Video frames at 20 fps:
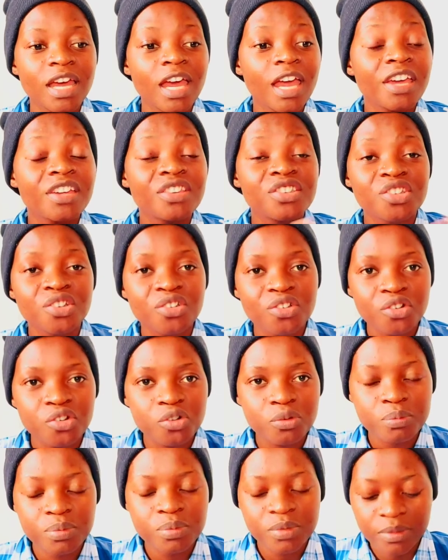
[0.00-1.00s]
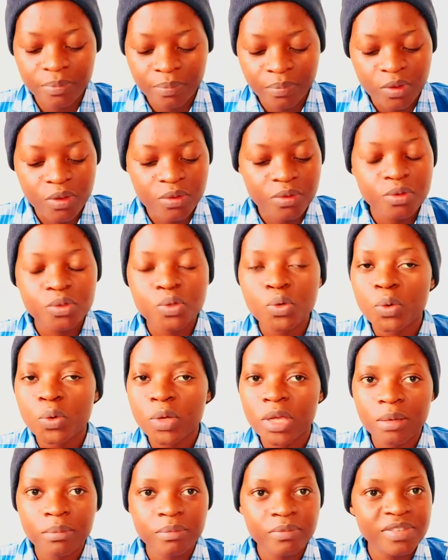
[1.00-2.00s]
80 groups, those who
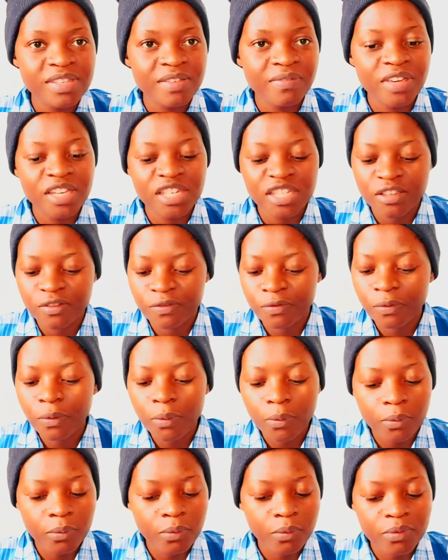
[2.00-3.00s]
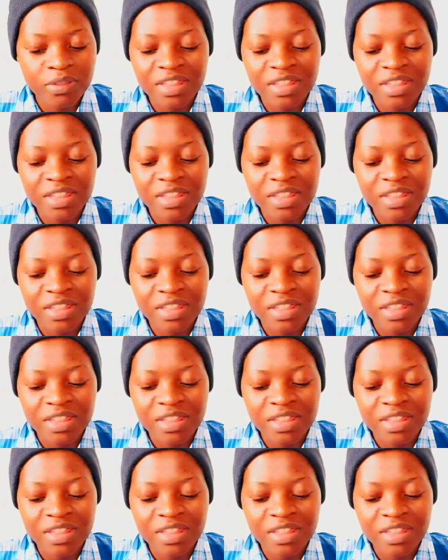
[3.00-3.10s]
came 74,